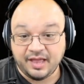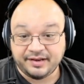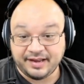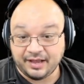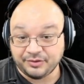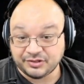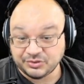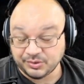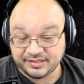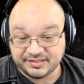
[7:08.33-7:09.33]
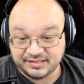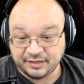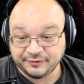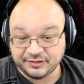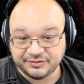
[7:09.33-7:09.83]
Now, the Sork
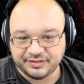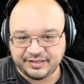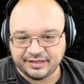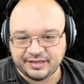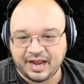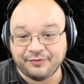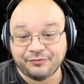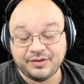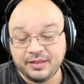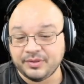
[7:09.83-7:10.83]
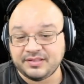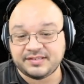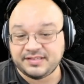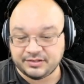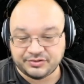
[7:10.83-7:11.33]
itself looks really good. I really wanted to
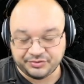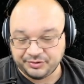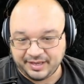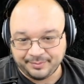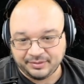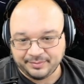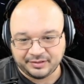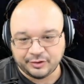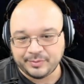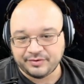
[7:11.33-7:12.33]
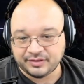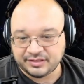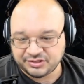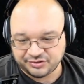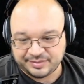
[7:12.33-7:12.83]
see the Druid gameplay, but nobody really
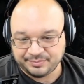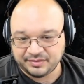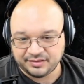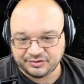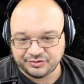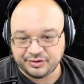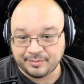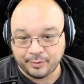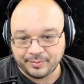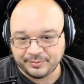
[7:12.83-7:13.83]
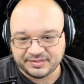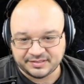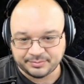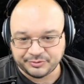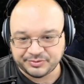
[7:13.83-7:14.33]
streamed the Druid. I'm hoping we see
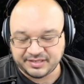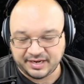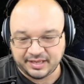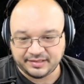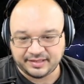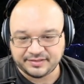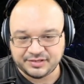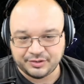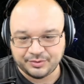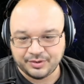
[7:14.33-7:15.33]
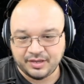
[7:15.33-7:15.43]
some Druid today on day two.